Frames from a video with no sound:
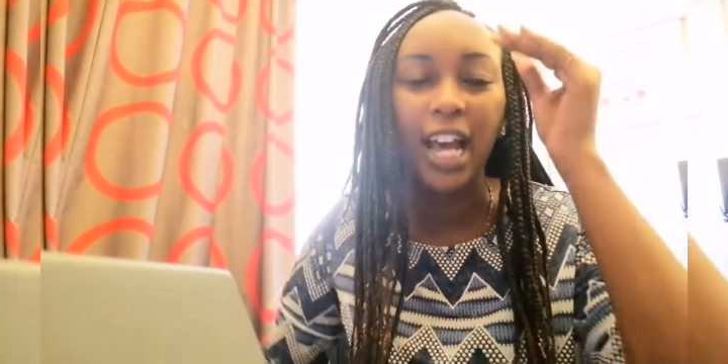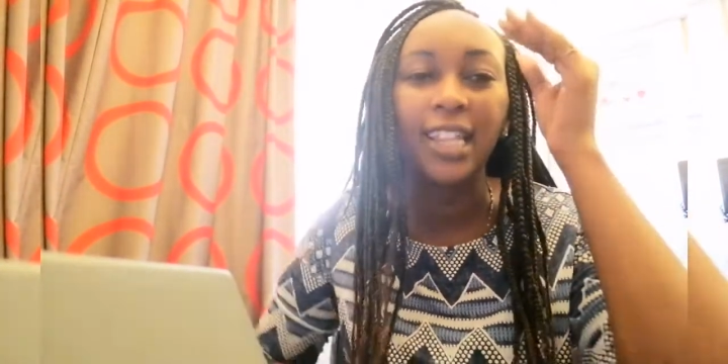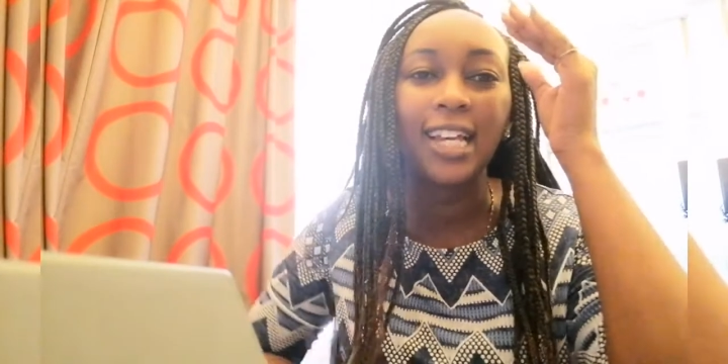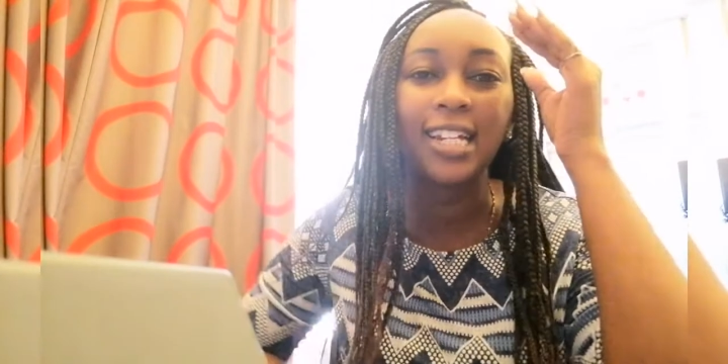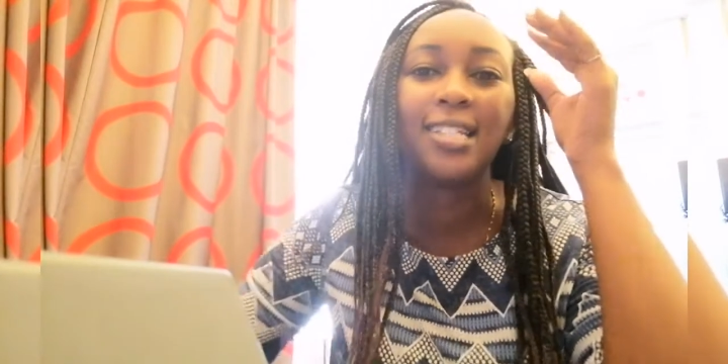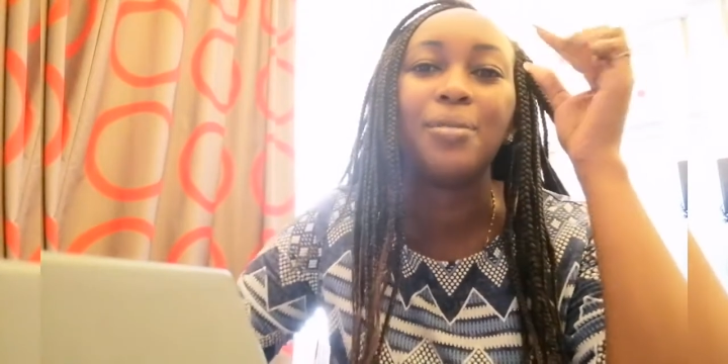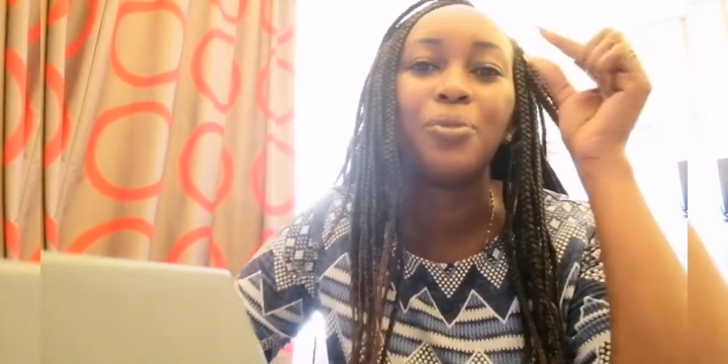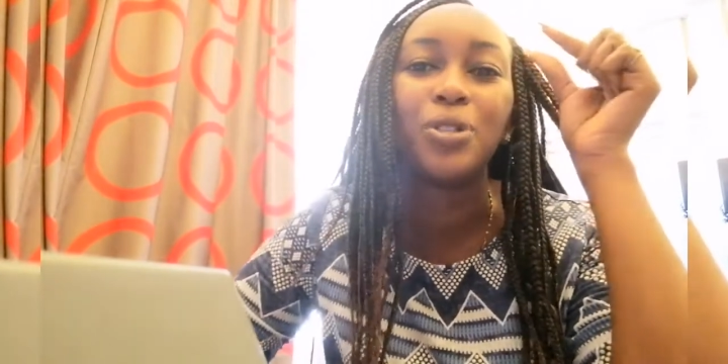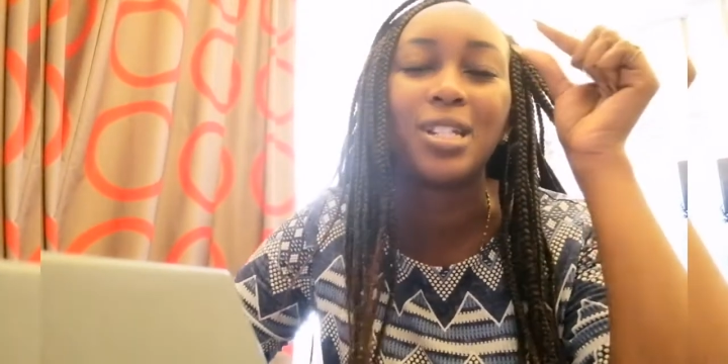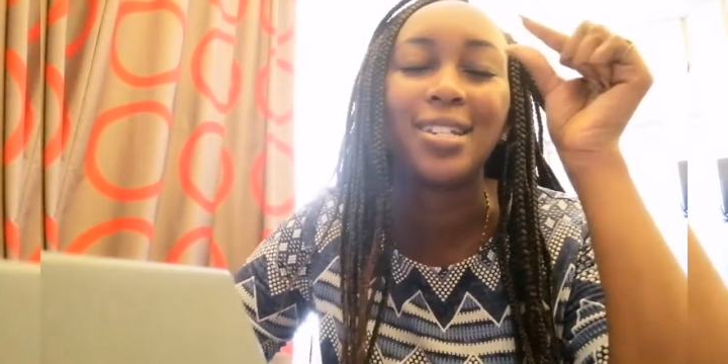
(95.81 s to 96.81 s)
And that is the
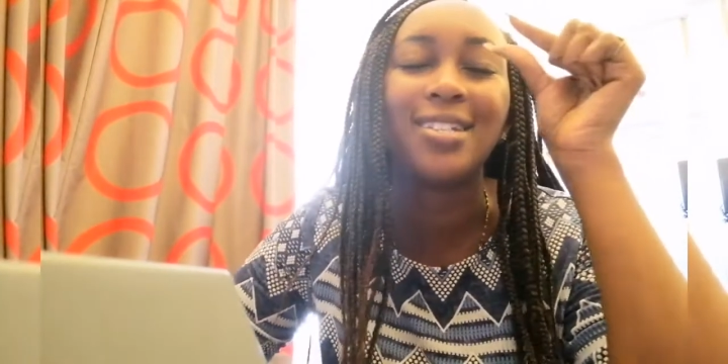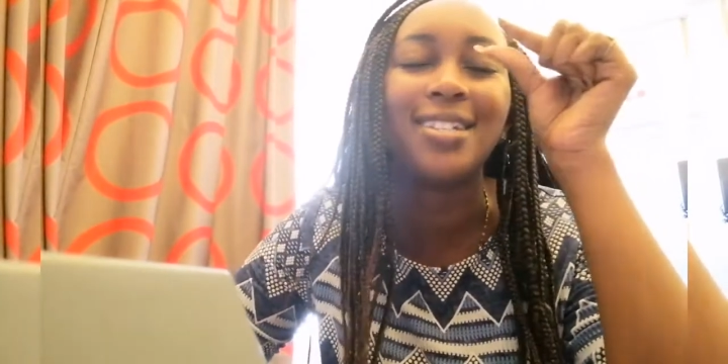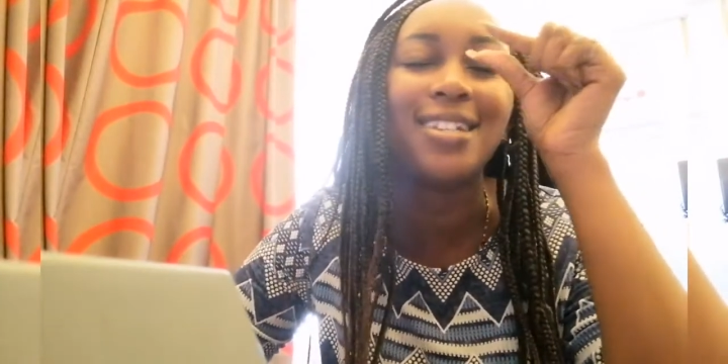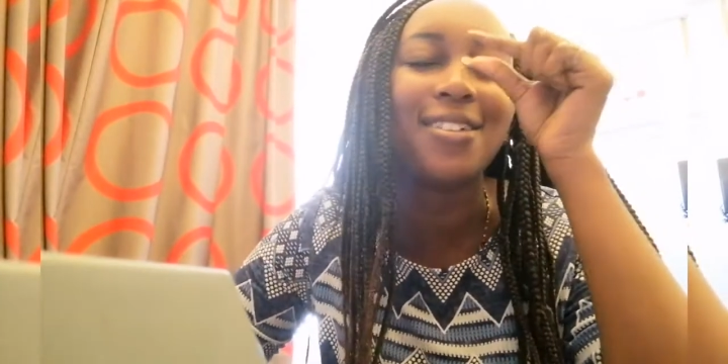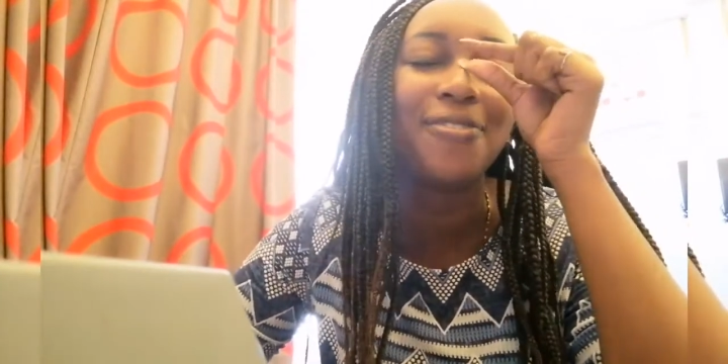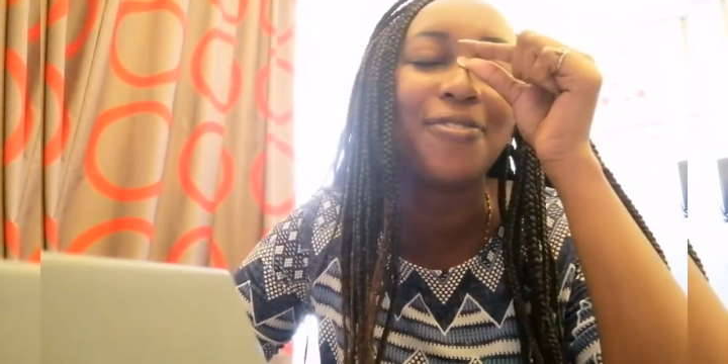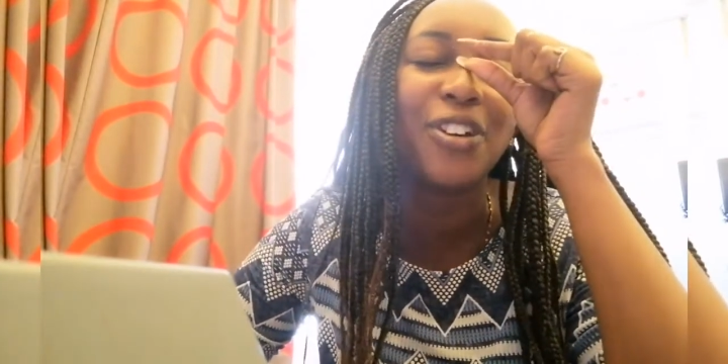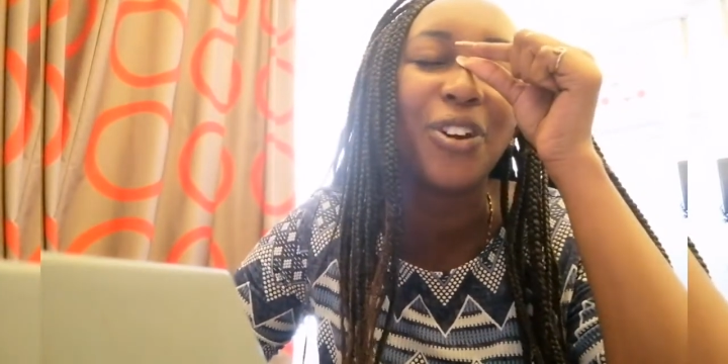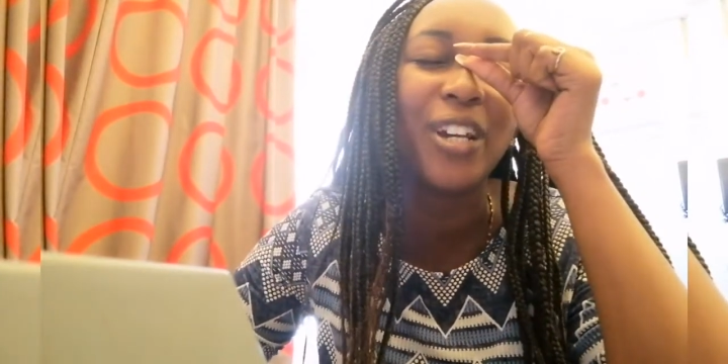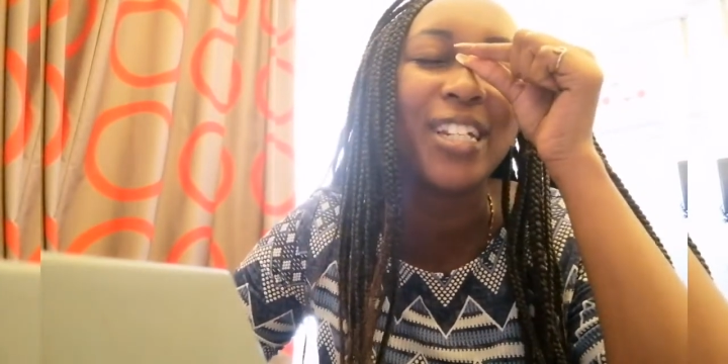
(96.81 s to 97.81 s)
most
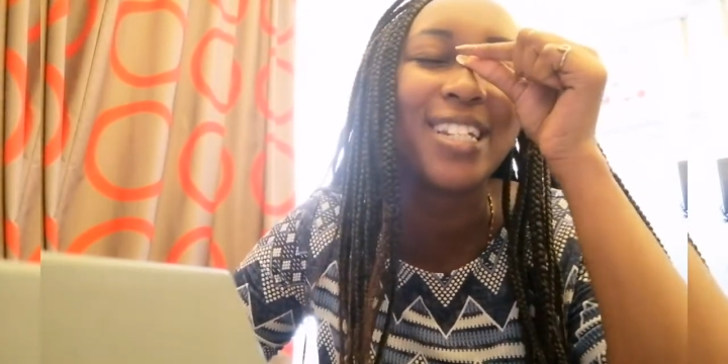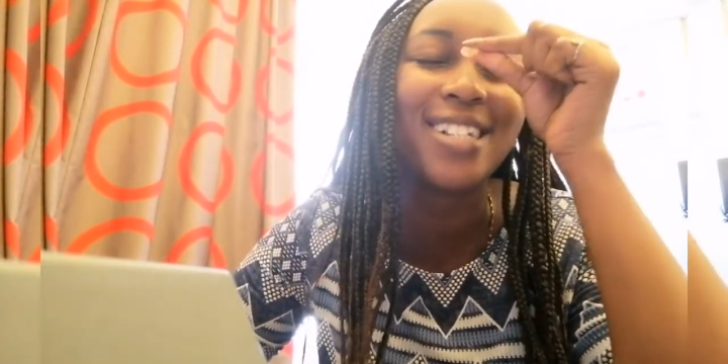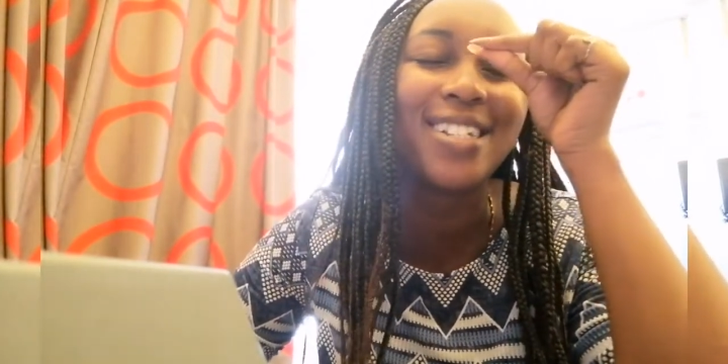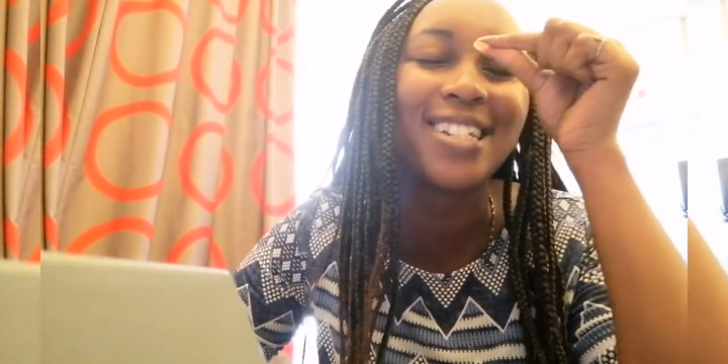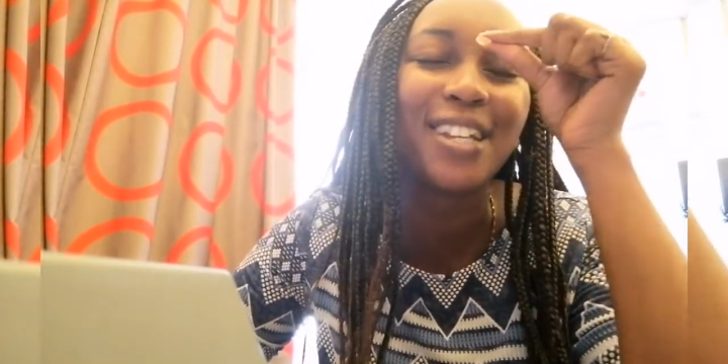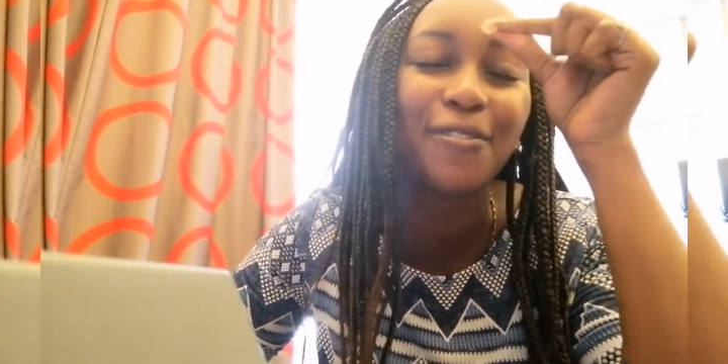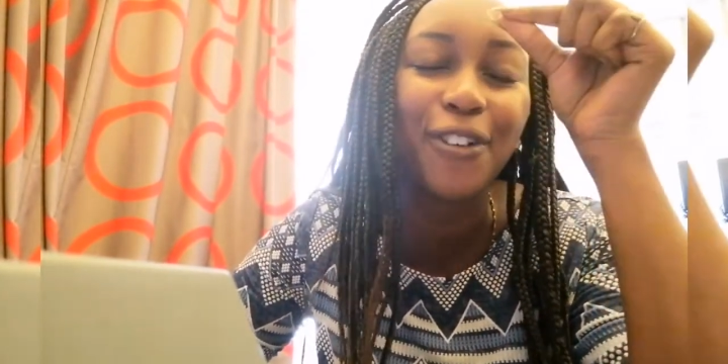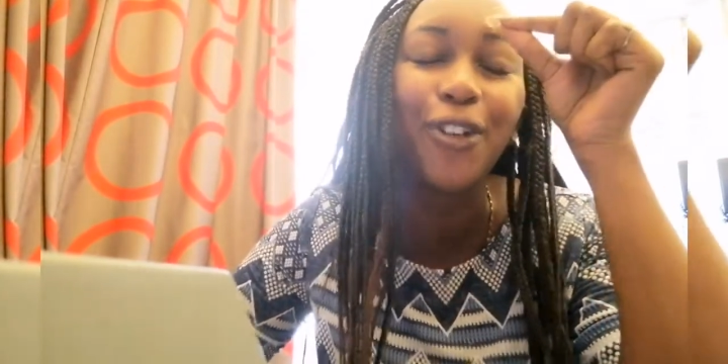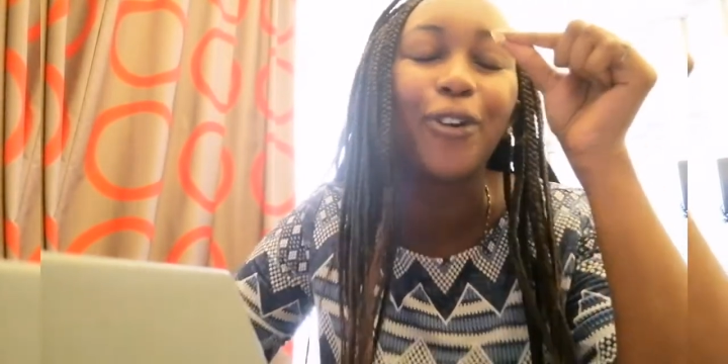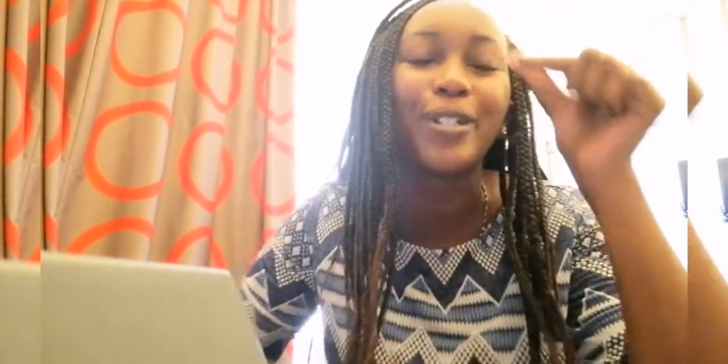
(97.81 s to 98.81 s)
difficult. It is
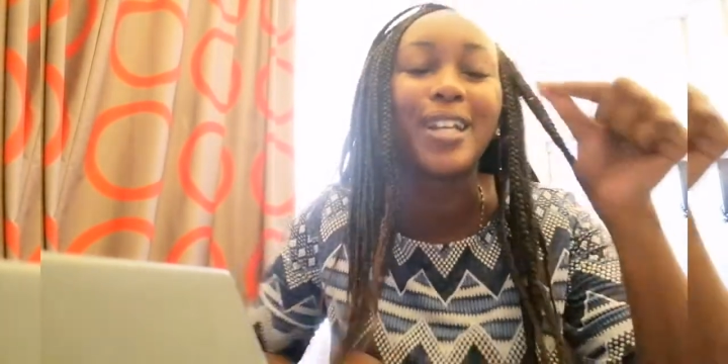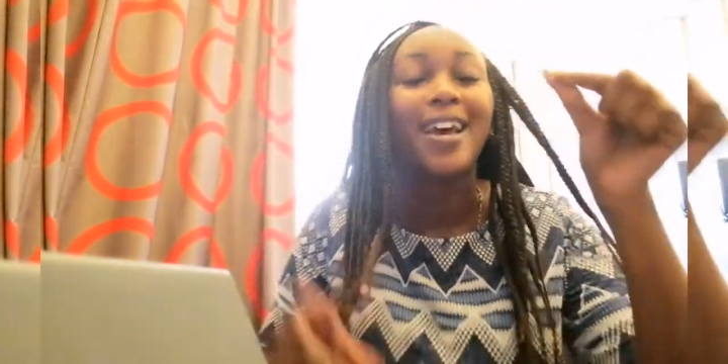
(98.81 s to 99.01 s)
difficult.